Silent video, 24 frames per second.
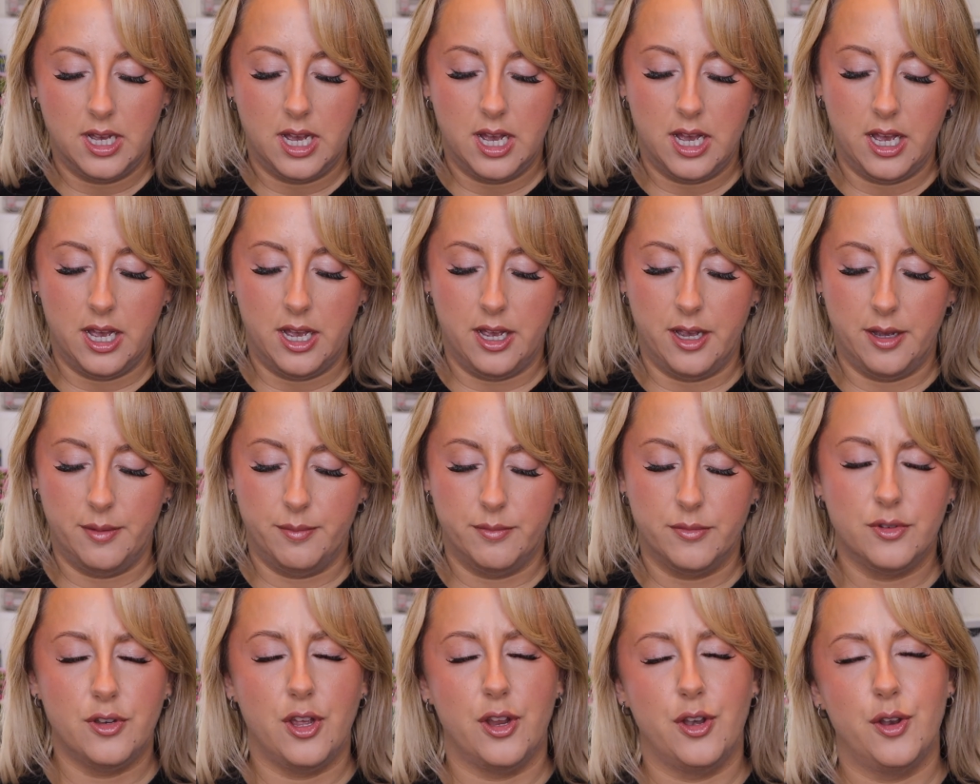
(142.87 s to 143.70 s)
No,
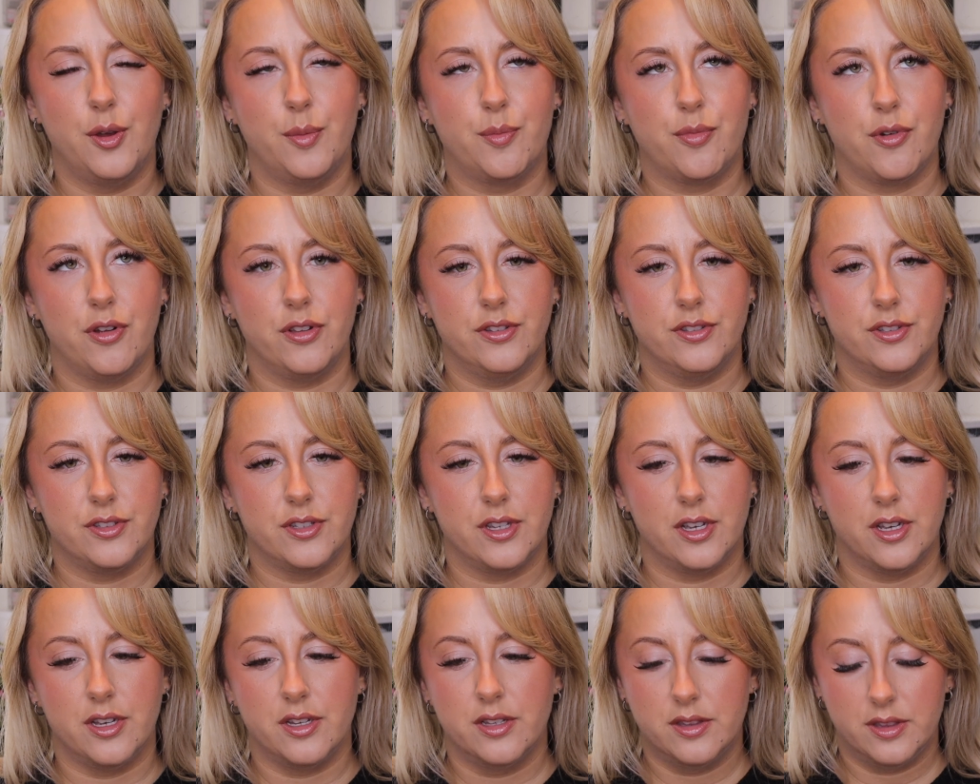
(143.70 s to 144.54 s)
not
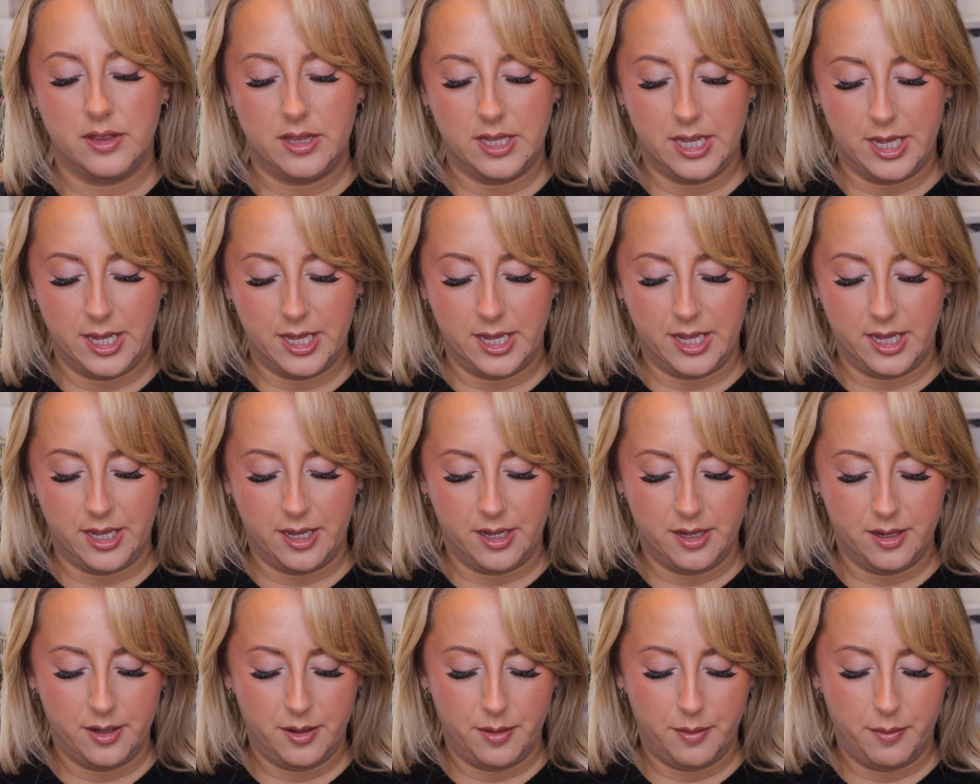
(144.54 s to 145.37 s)
bronzer.
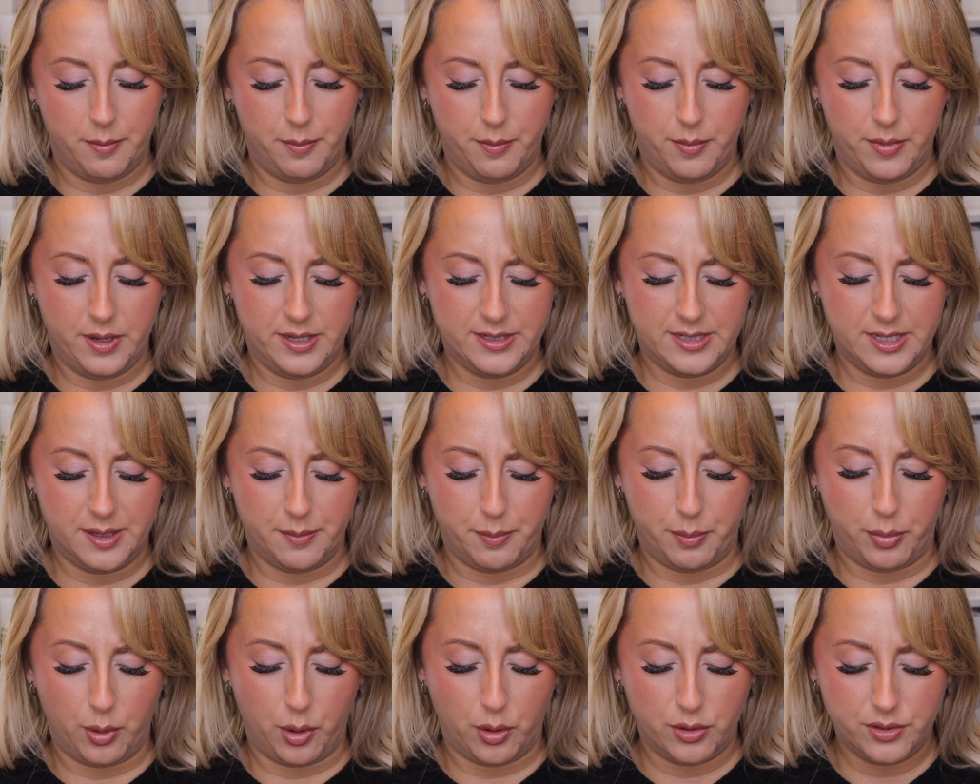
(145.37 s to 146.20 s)
Is
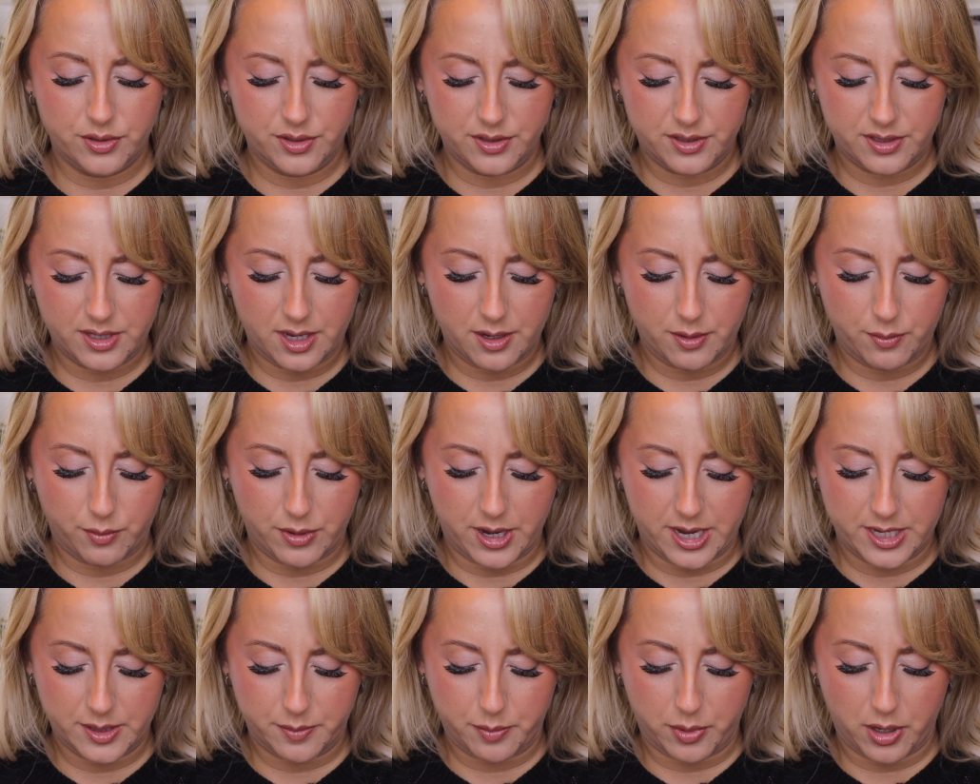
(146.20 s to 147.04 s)
it blonzer,
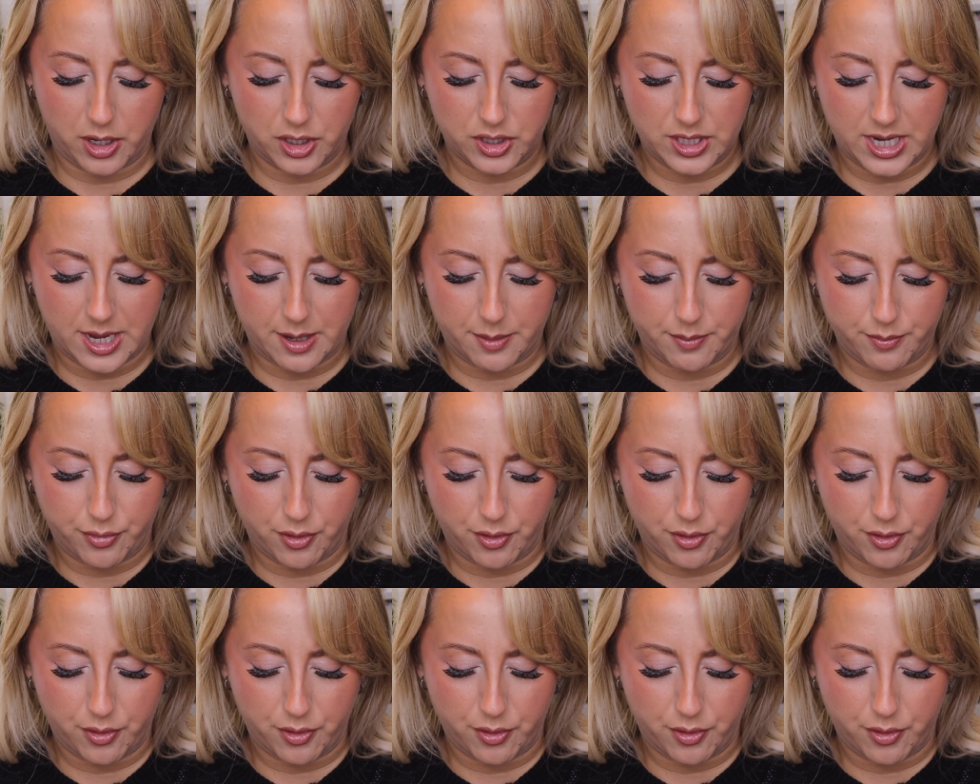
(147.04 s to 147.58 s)
where it's blush and